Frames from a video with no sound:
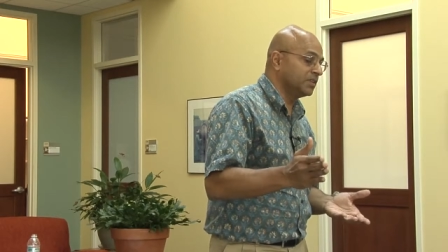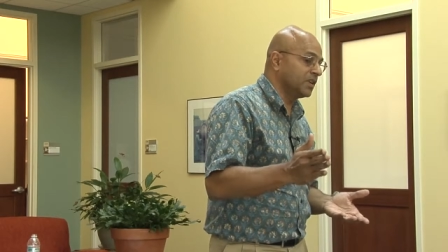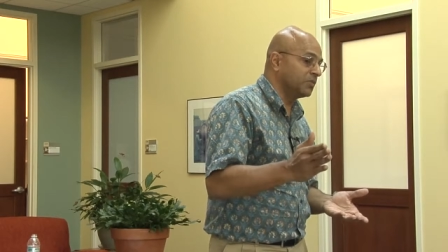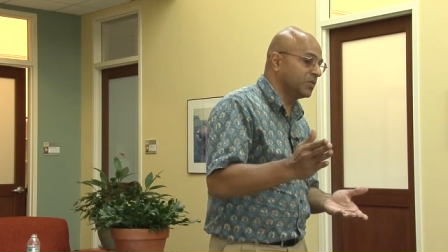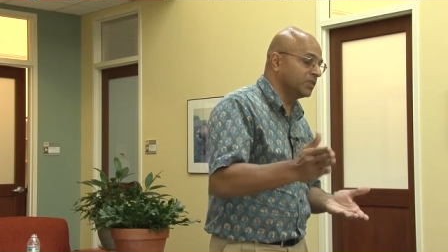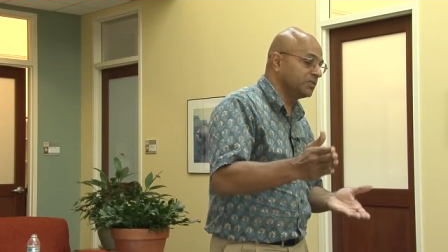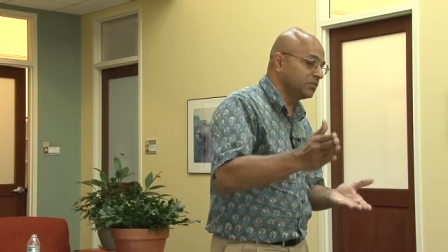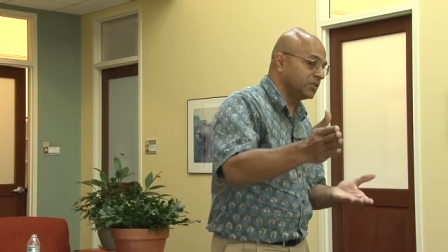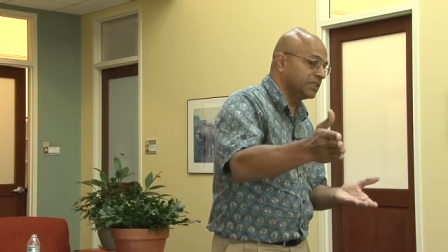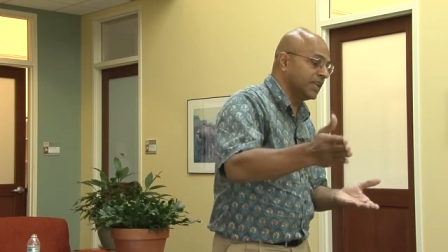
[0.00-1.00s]
Sarpanch
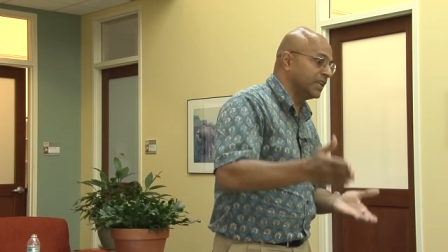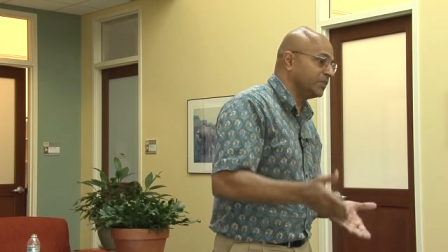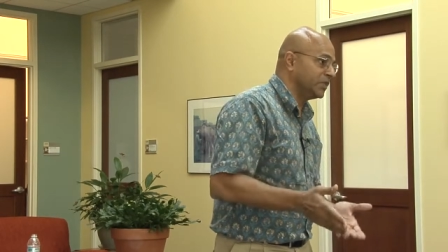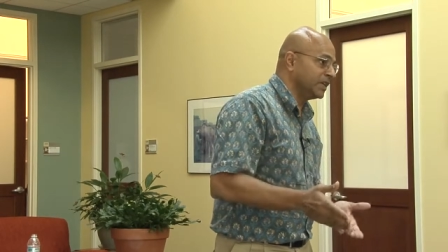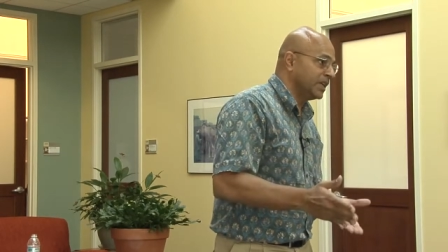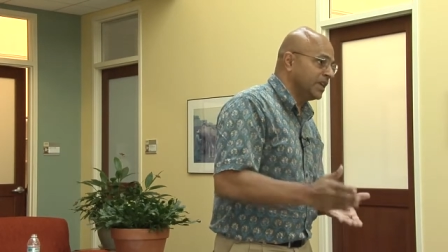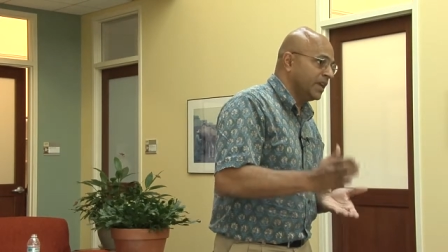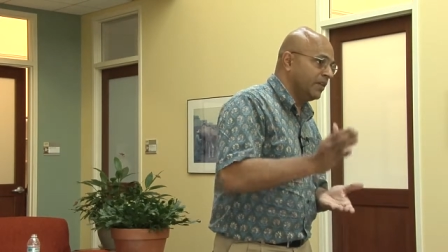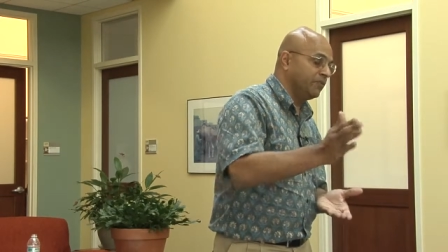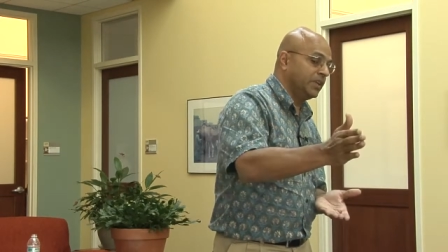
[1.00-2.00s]
was telling me,
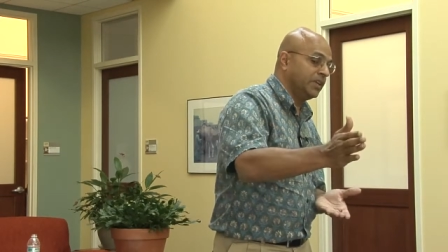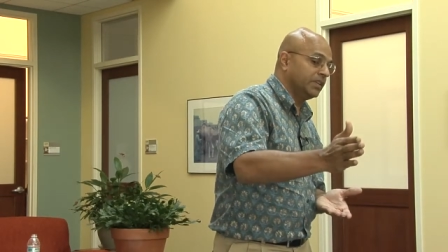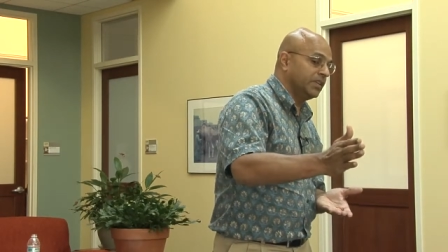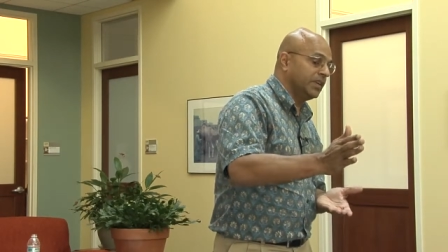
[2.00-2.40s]
every year there